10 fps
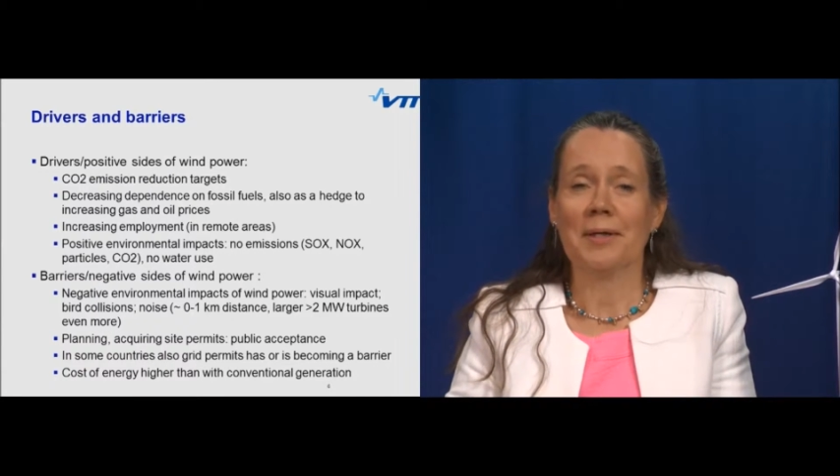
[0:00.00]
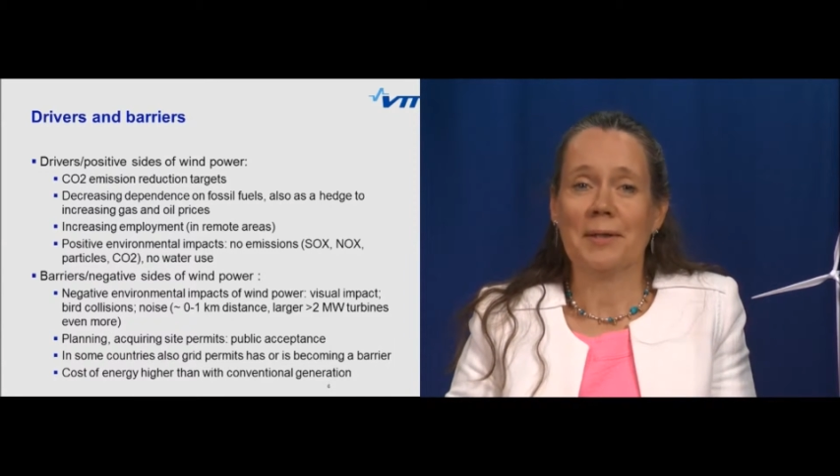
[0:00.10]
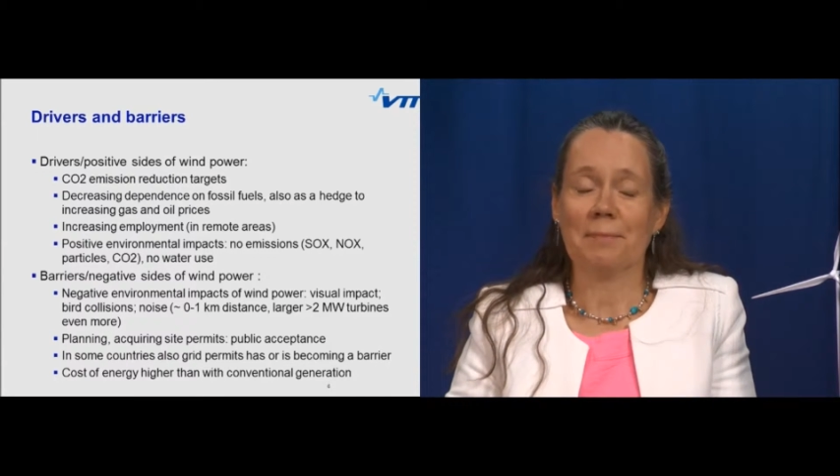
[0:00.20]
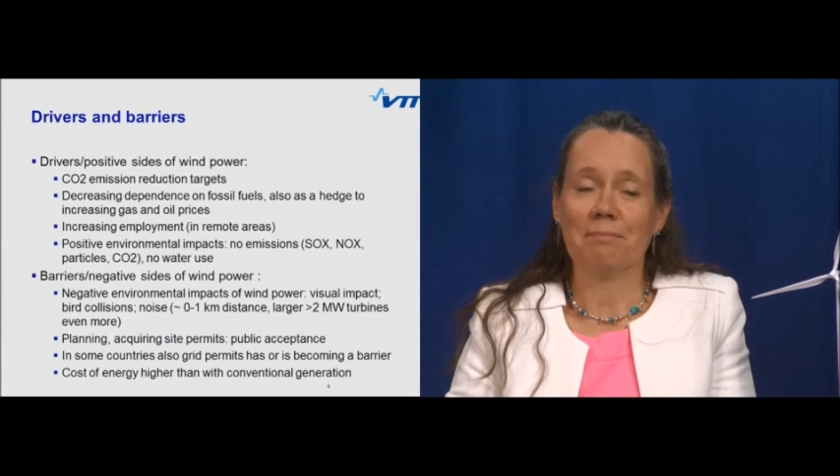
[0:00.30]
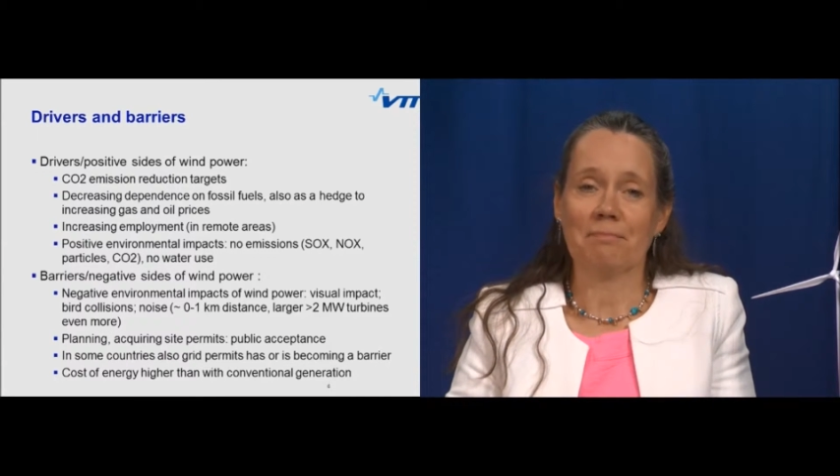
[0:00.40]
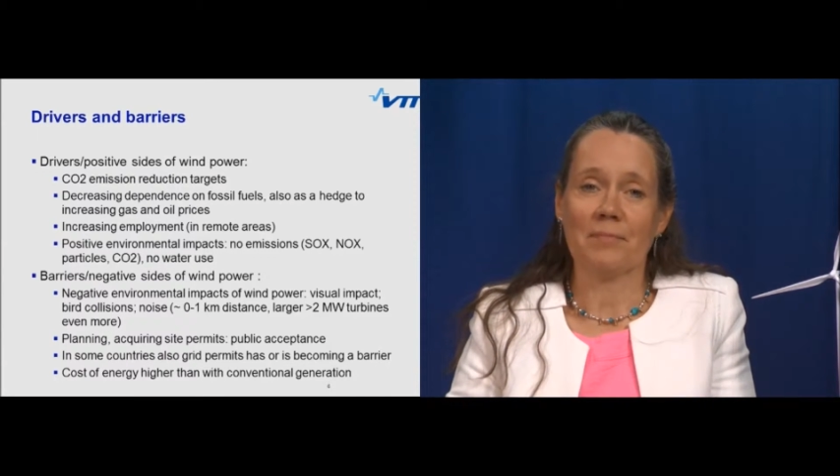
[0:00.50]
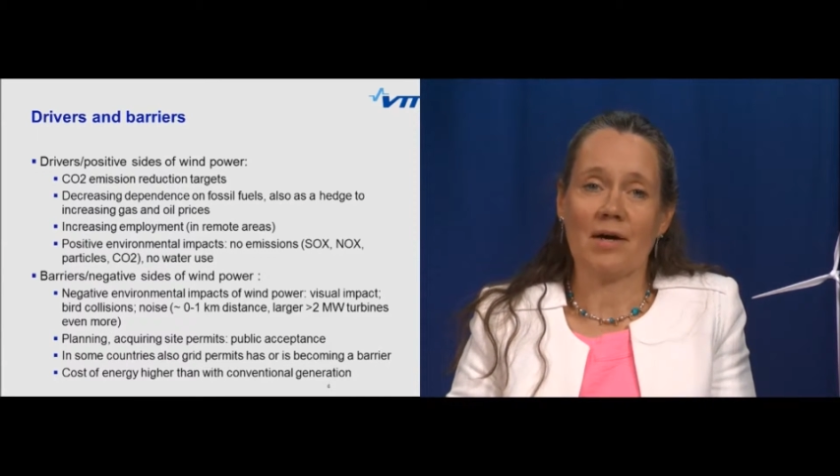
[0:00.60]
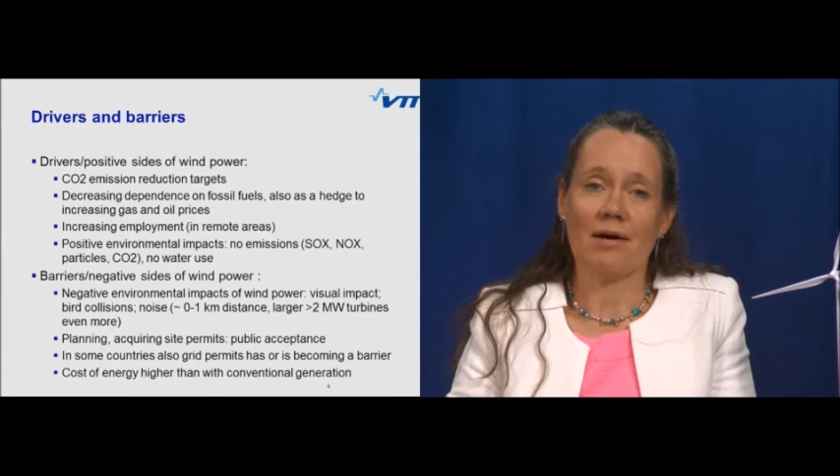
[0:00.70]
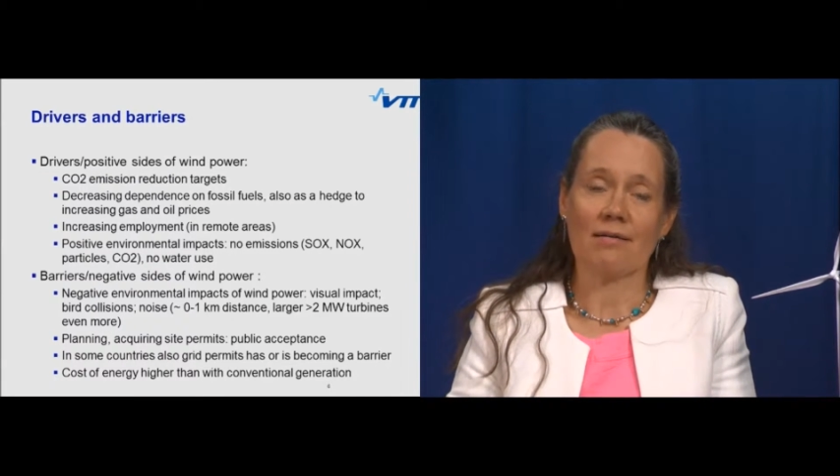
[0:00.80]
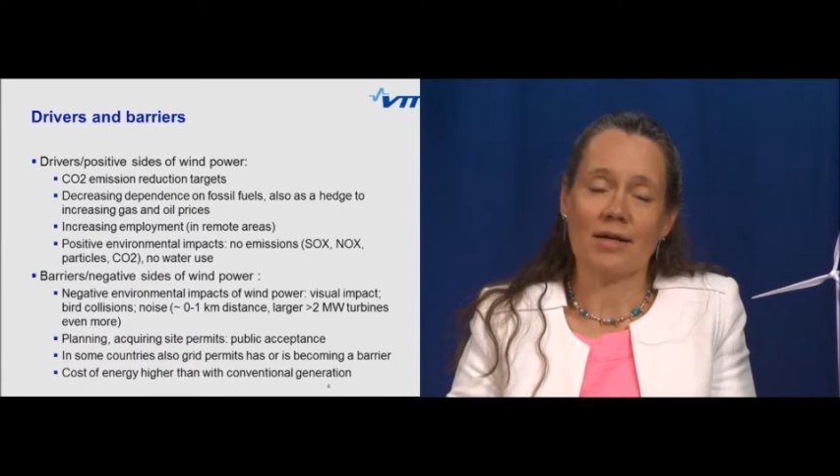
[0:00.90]

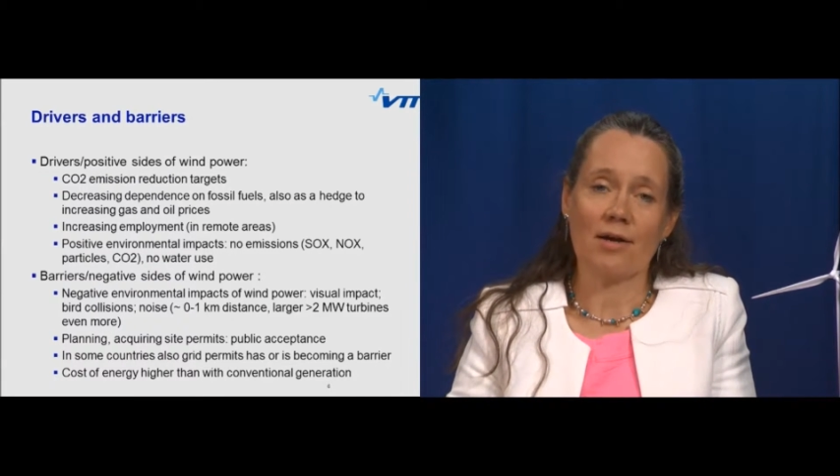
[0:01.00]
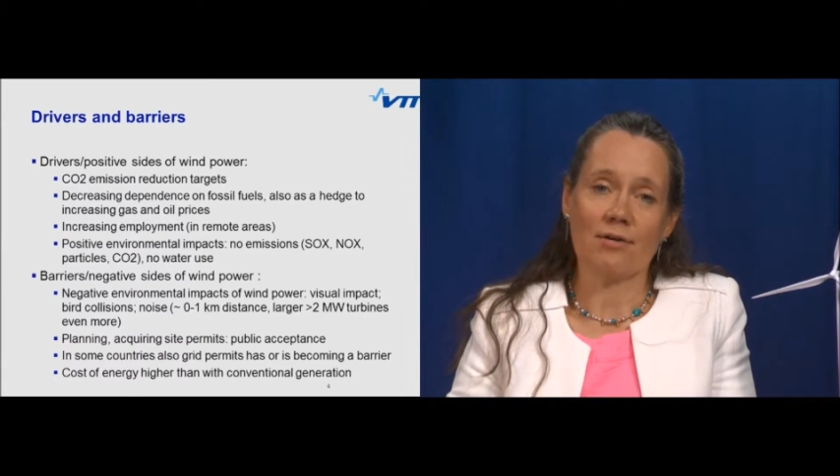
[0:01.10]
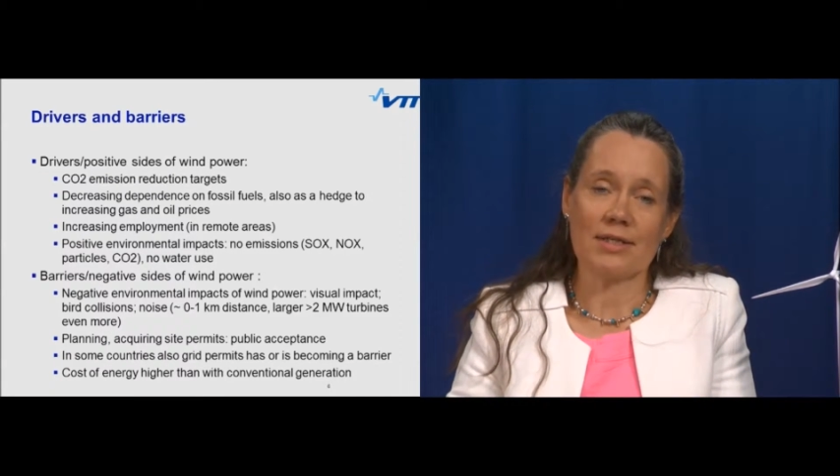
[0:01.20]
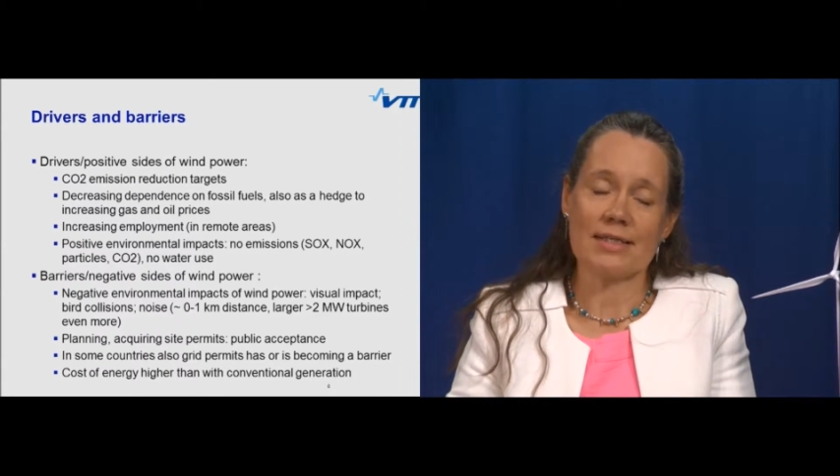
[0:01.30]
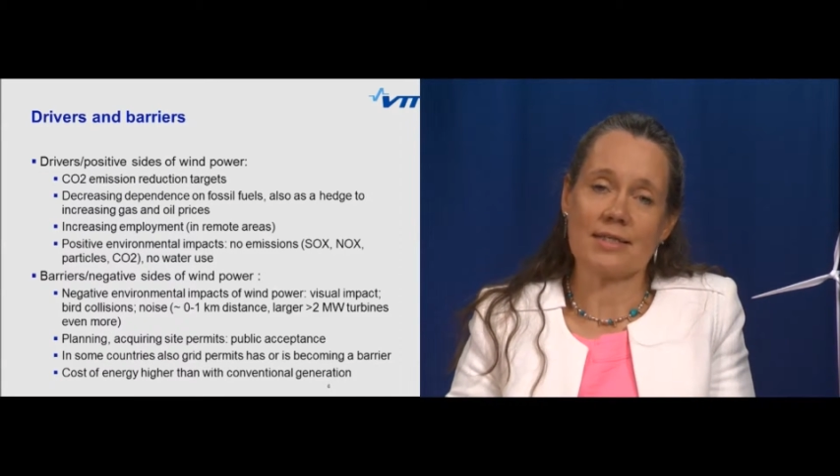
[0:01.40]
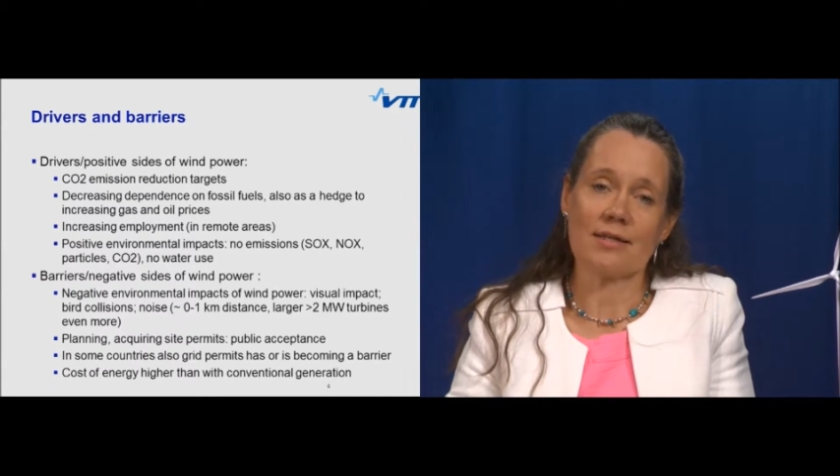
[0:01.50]
are areas